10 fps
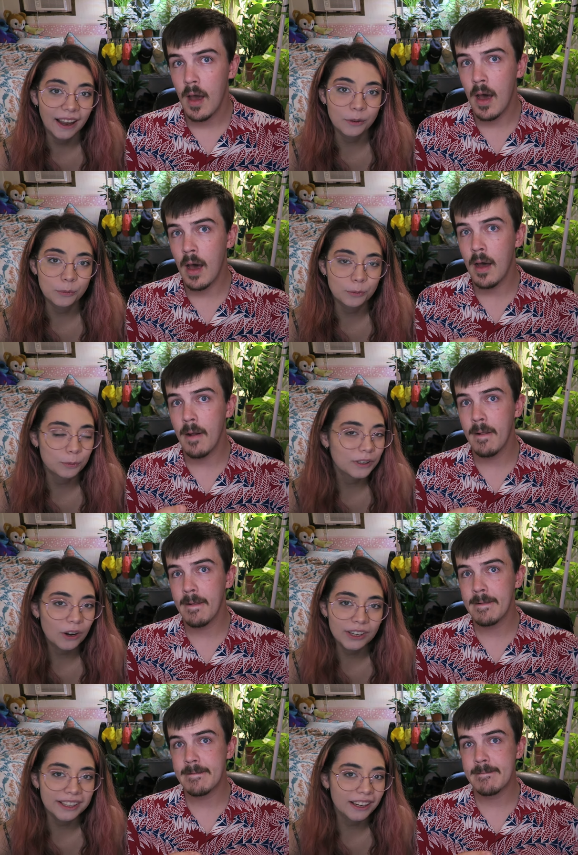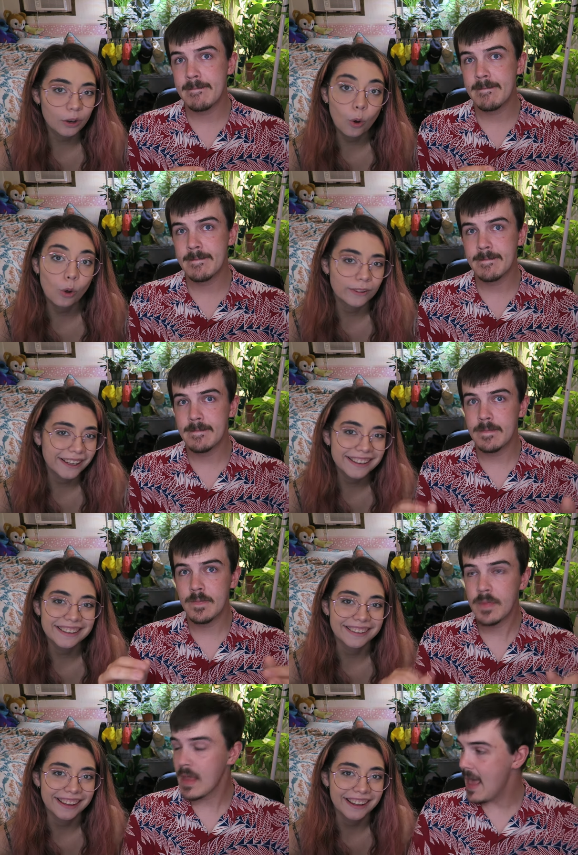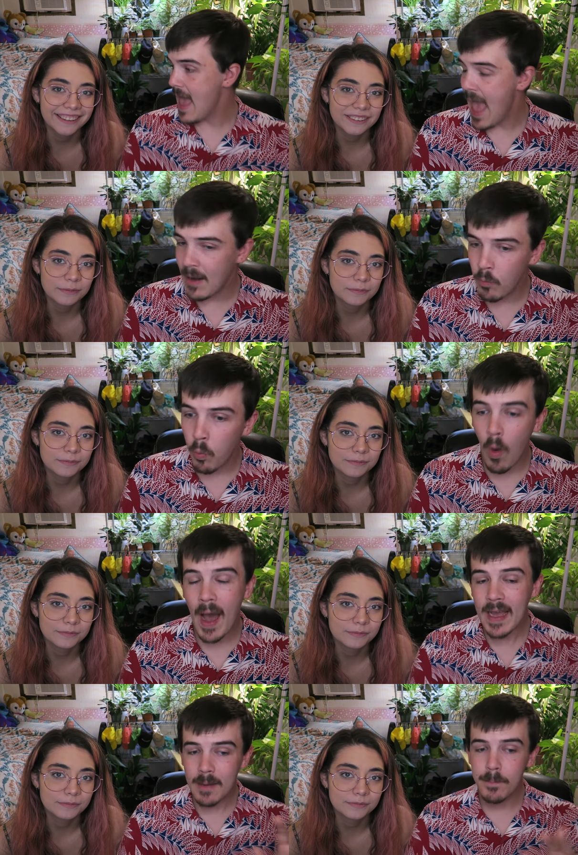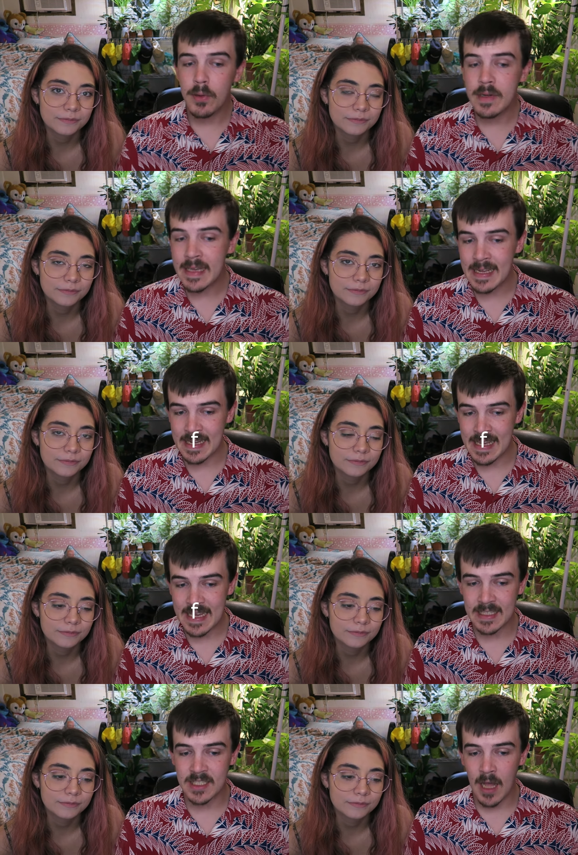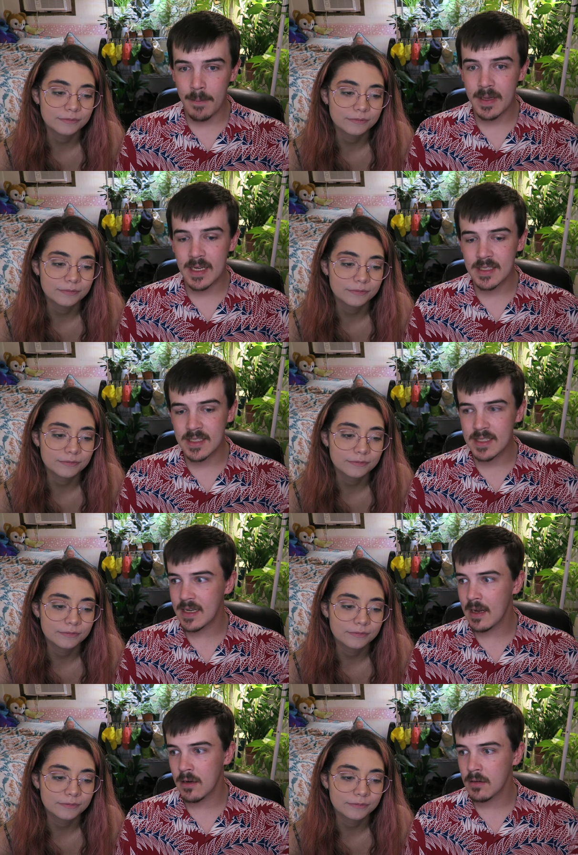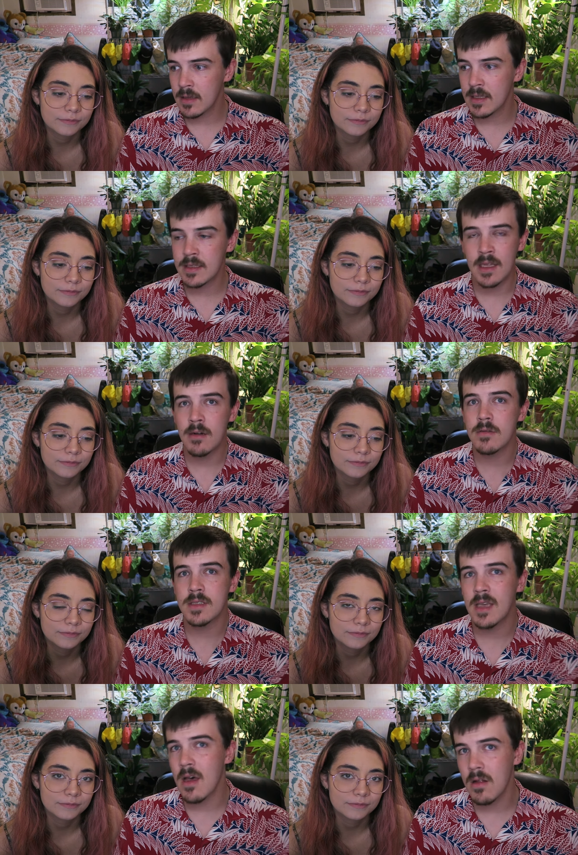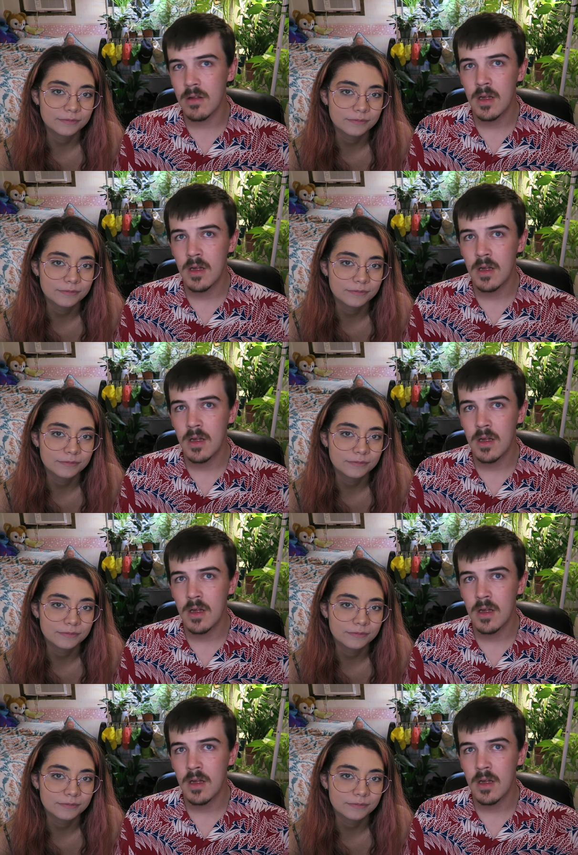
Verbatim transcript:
Speaker 1: And uh,
Speaker 2: we already got a whole land of that.
Speaker 1: And why I'm putting it in E is not because it's inherently they don't sell